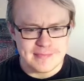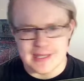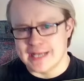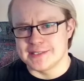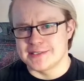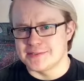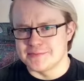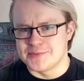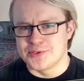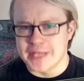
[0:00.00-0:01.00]
And
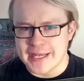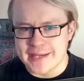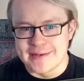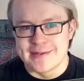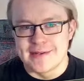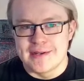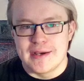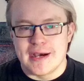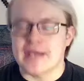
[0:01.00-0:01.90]
today, I